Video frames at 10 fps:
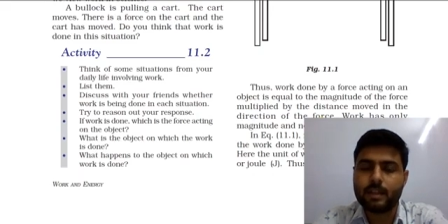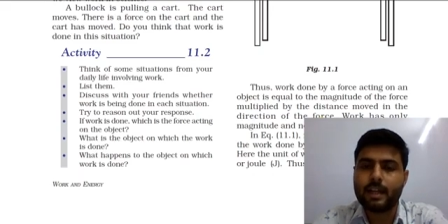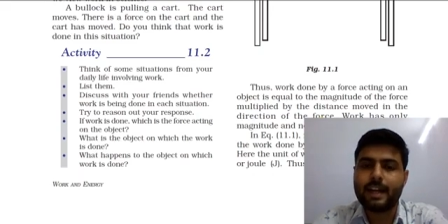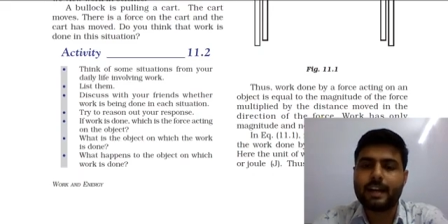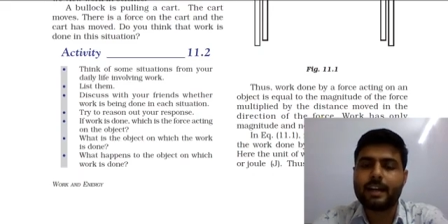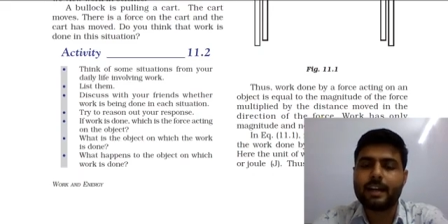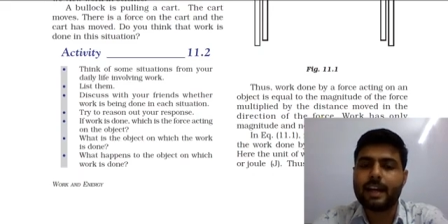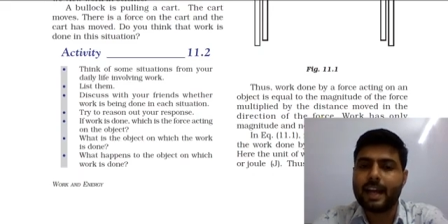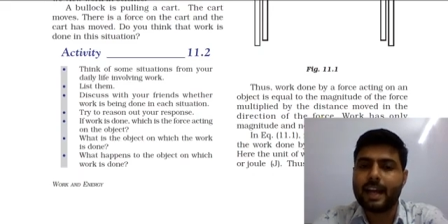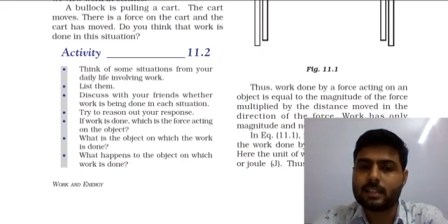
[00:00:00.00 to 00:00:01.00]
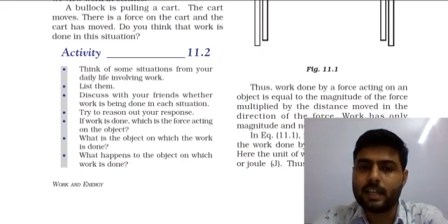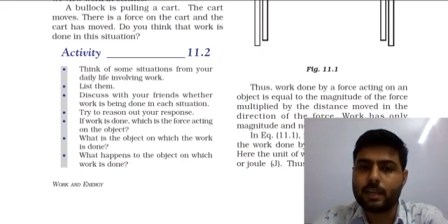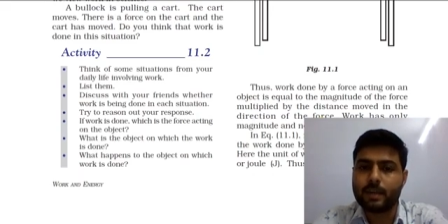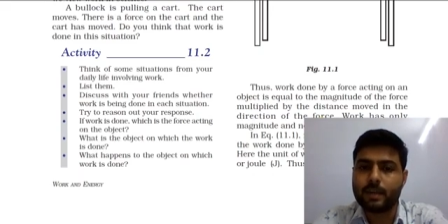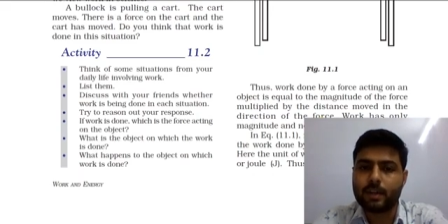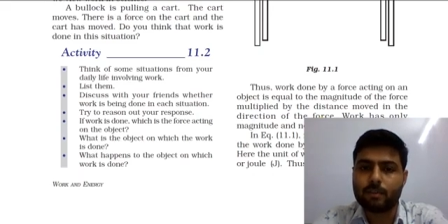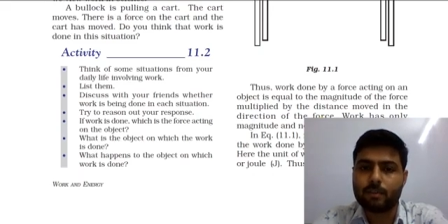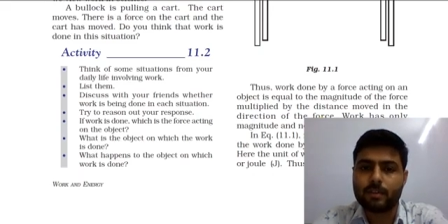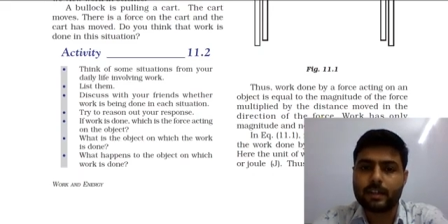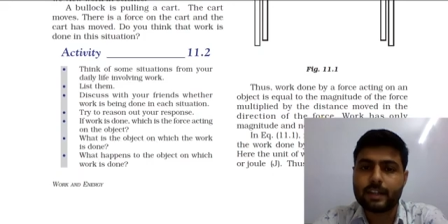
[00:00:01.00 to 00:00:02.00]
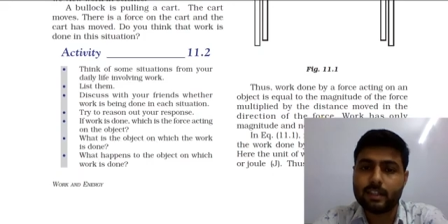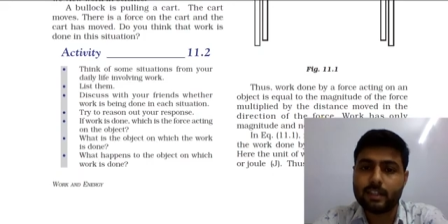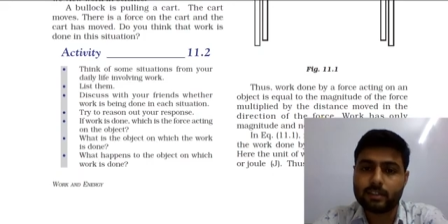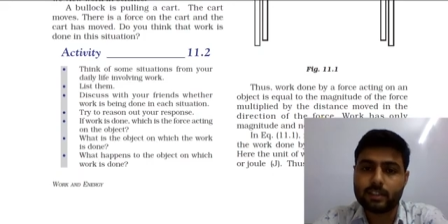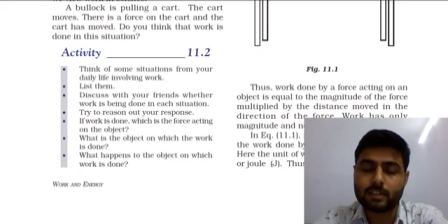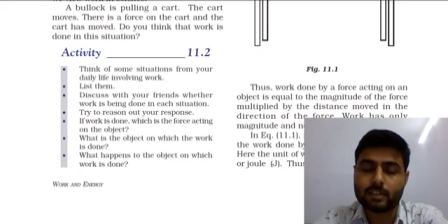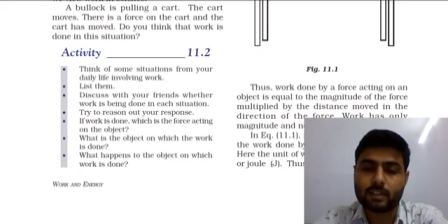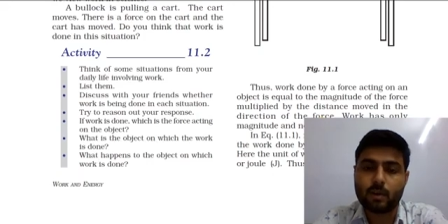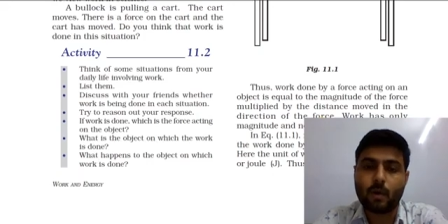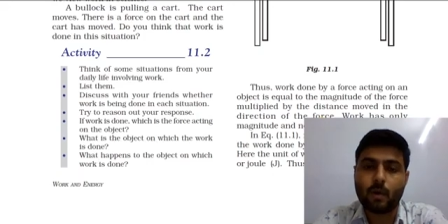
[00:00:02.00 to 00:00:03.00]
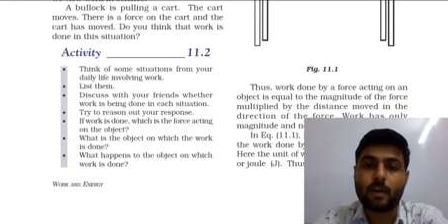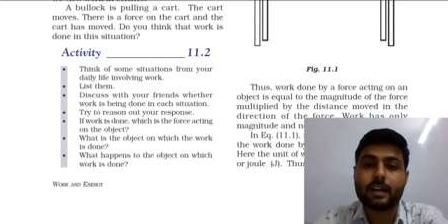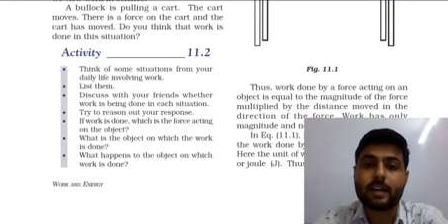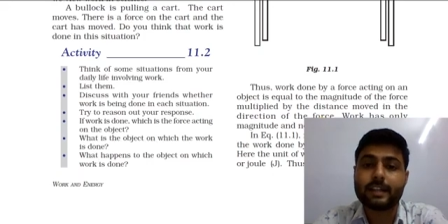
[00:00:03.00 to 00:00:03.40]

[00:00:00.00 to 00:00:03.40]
and SI unit of distance or